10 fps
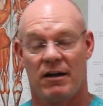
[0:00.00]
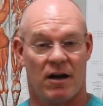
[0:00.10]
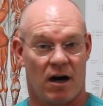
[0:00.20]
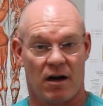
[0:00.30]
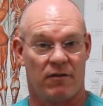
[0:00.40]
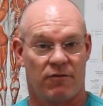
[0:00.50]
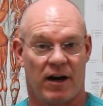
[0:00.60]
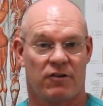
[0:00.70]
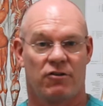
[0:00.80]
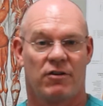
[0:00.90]

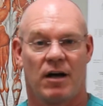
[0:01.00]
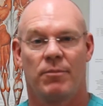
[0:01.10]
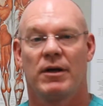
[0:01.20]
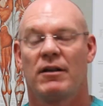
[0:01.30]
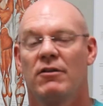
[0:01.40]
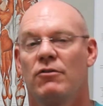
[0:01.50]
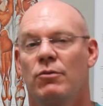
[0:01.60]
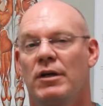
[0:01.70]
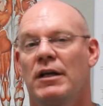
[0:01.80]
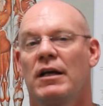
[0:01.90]
non-fracture topic this
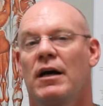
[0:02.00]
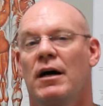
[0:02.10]
week.